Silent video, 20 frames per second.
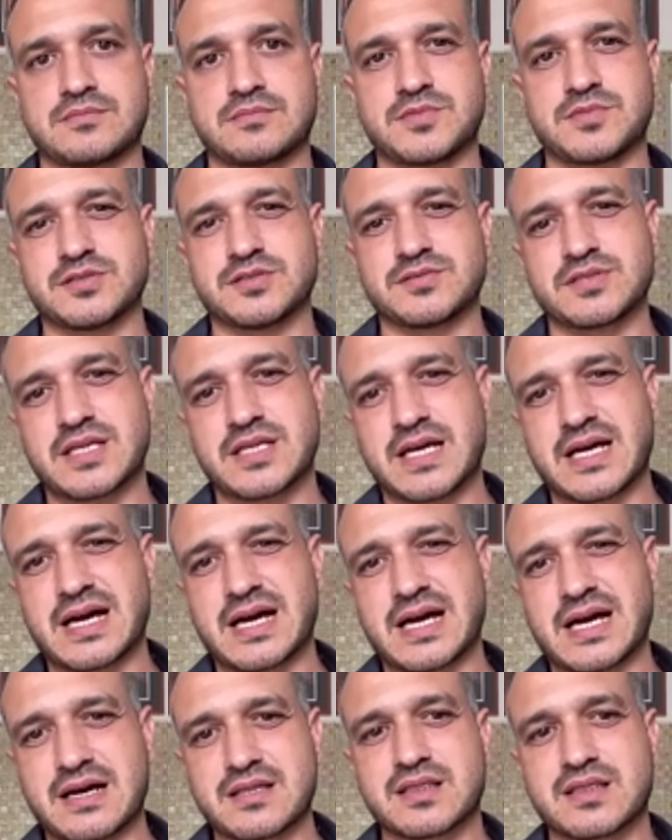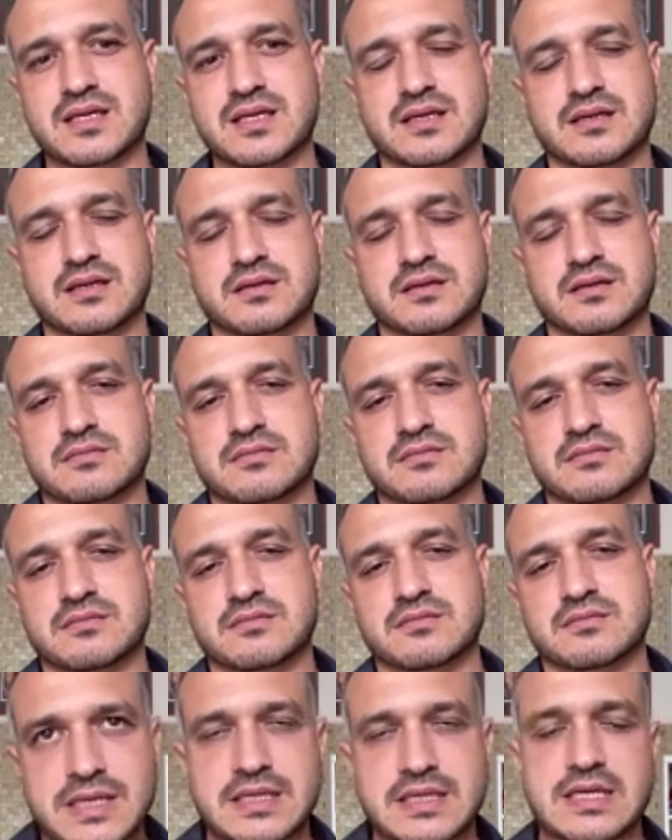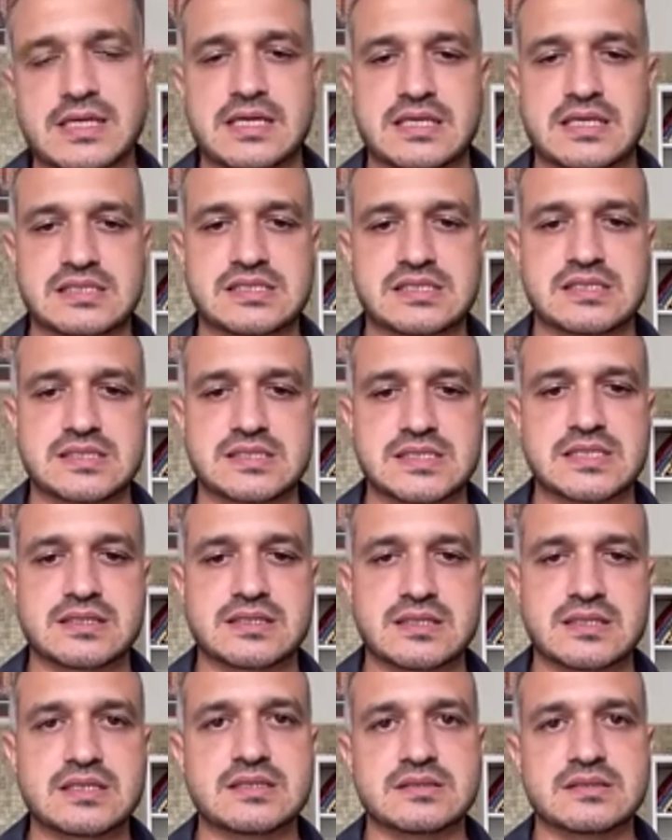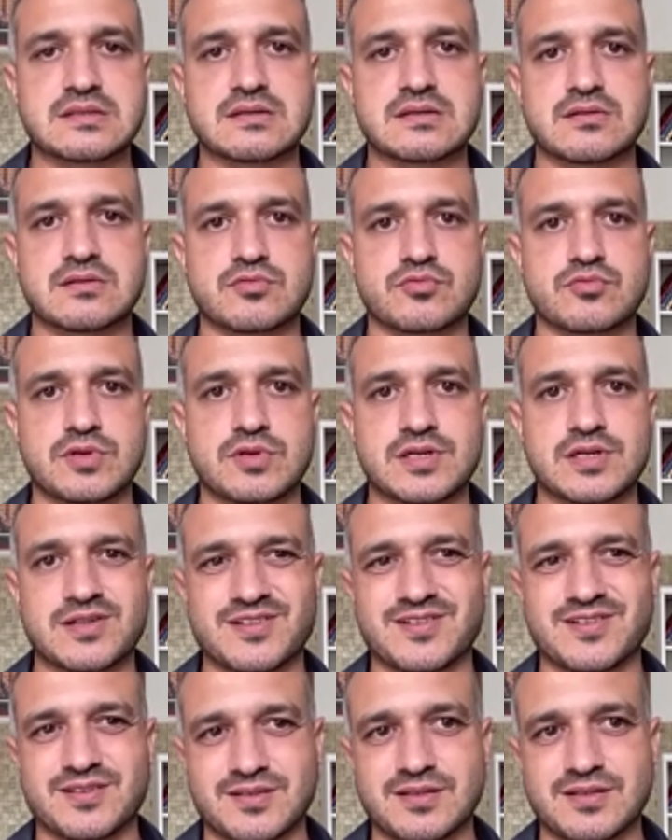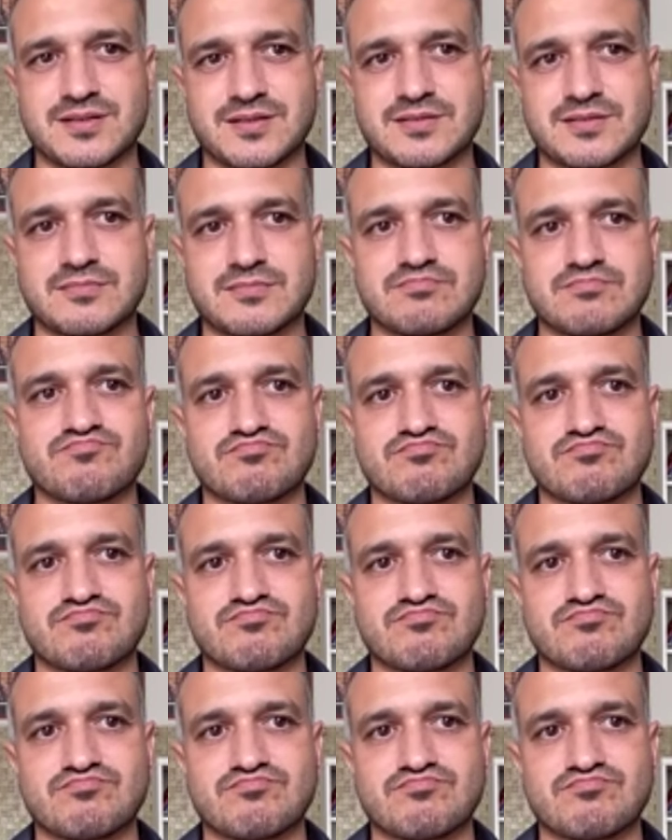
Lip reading: But yeah, I think, you know, my guess is that Inter will,